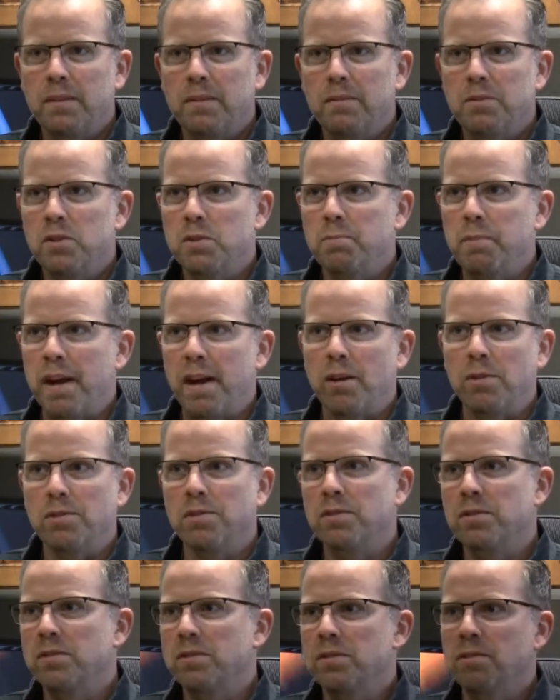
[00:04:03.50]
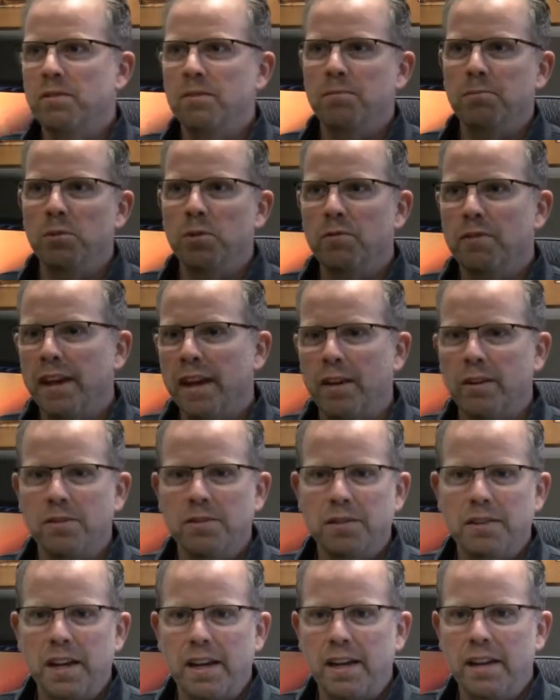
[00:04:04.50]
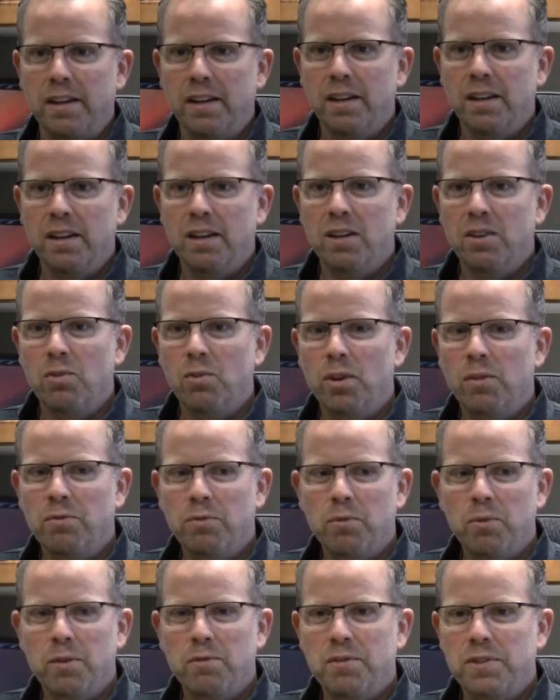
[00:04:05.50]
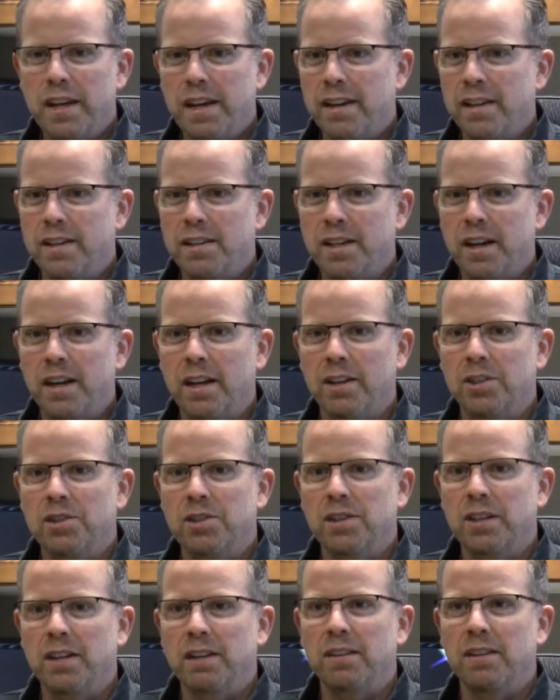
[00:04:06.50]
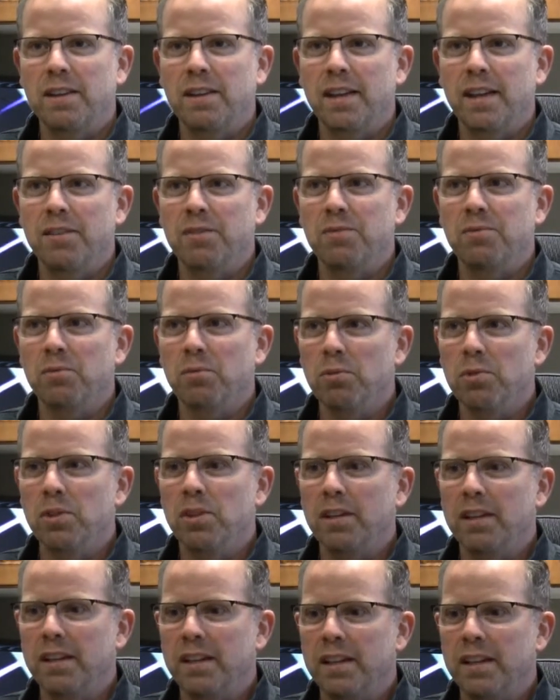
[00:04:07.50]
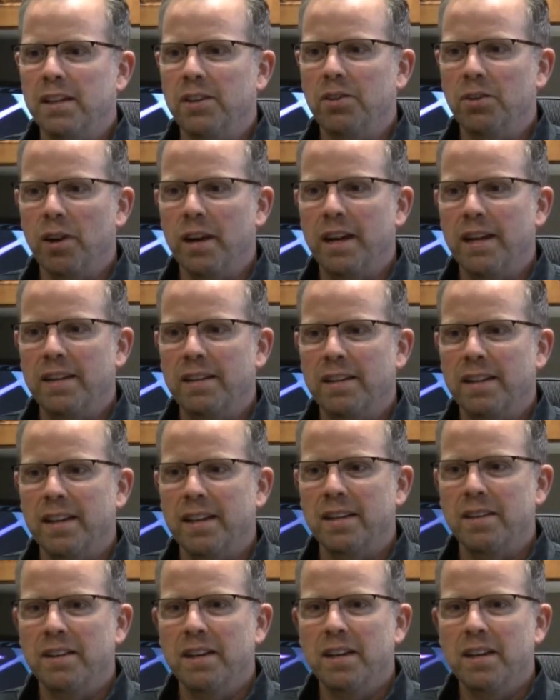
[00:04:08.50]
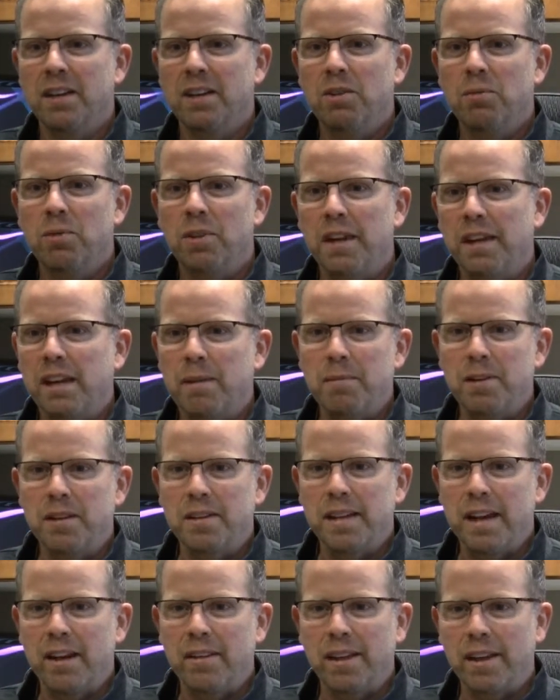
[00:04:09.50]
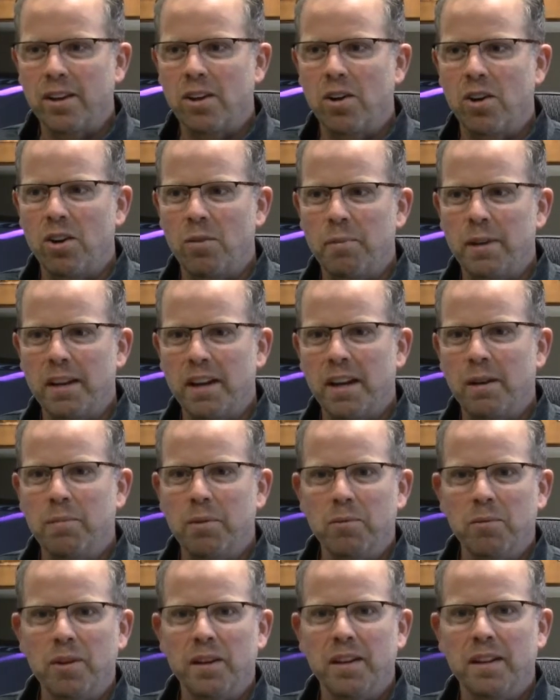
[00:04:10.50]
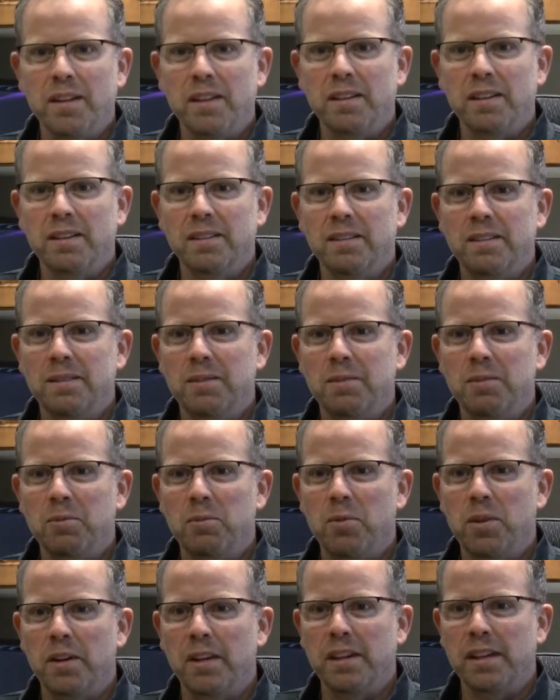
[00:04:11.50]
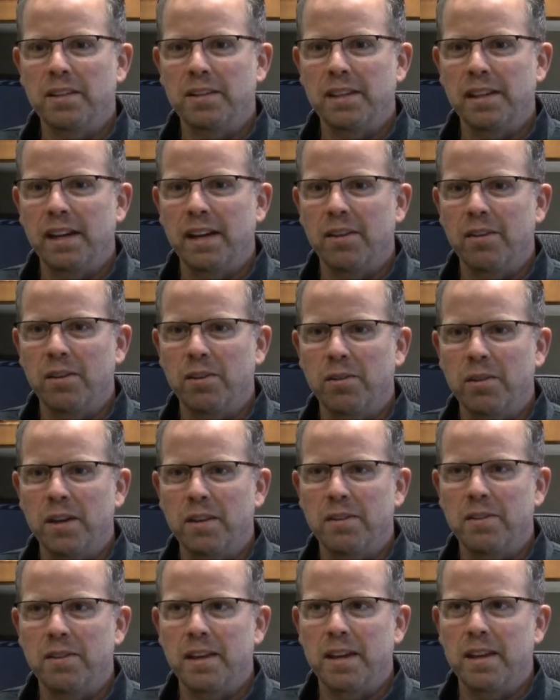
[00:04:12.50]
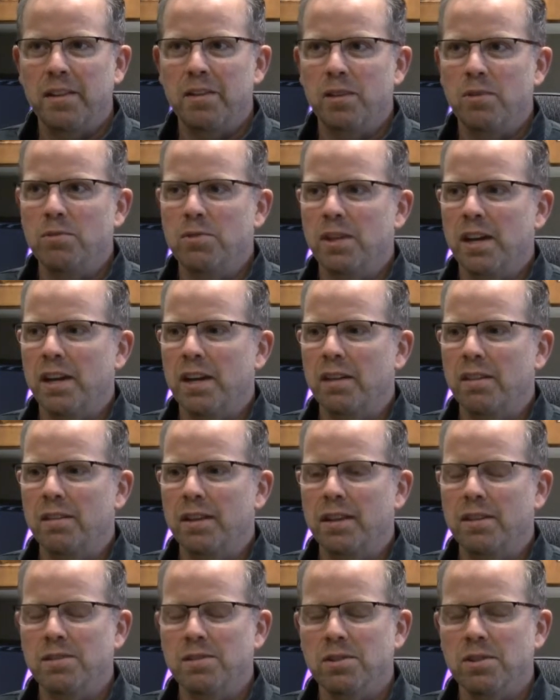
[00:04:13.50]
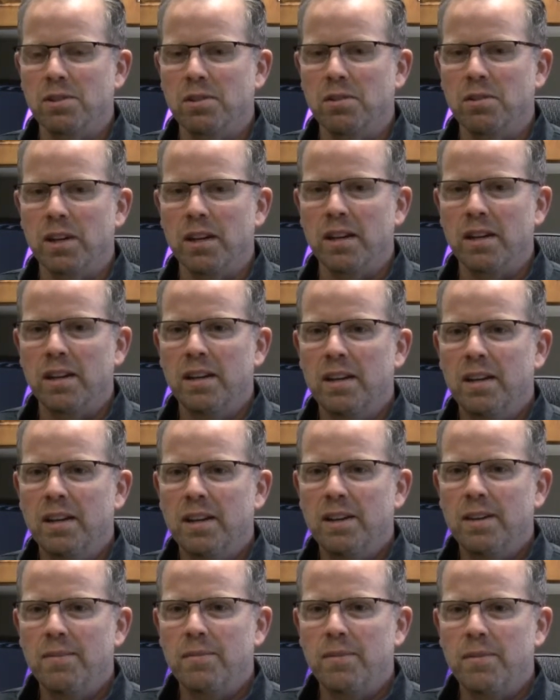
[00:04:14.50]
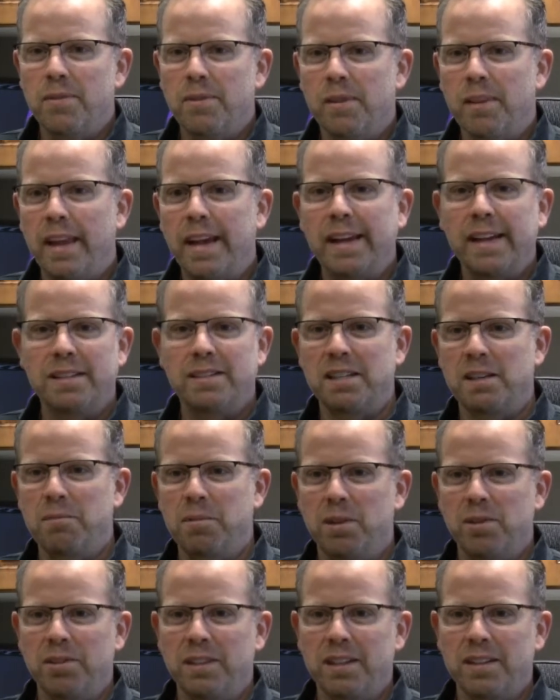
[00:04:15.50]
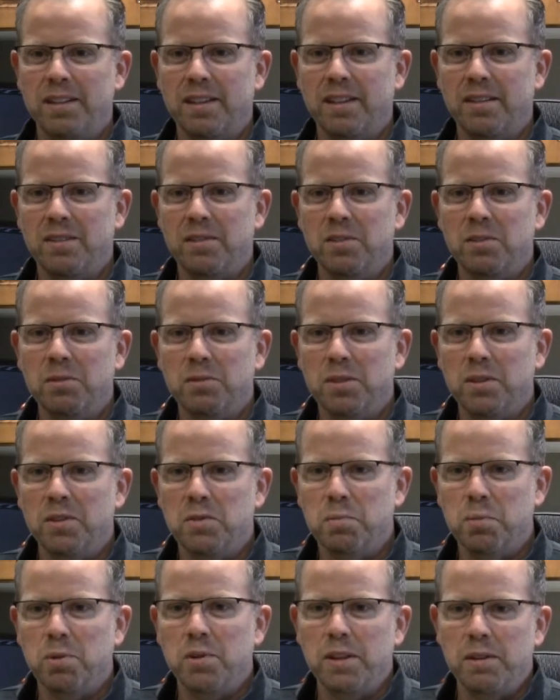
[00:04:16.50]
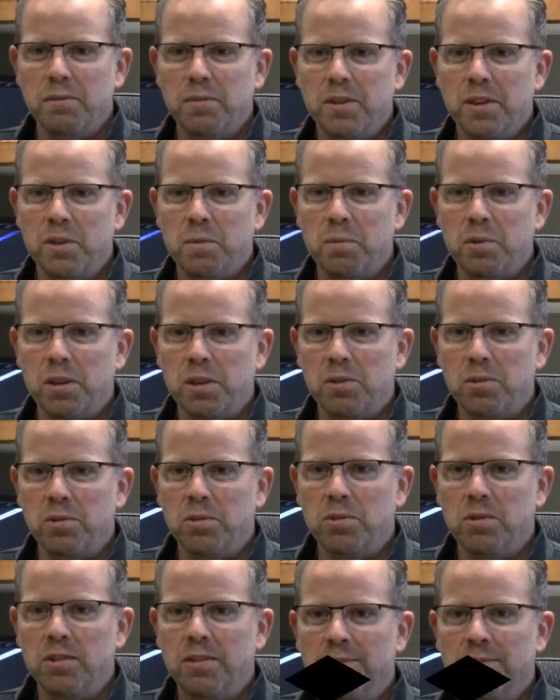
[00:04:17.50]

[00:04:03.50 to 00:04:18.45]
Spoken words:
spouse moving out of state. We've stayed in touch, and I think that's really great. That when they come into town, they call me up and want to get together. That those kind of things are legacy building things. That's pretty cool.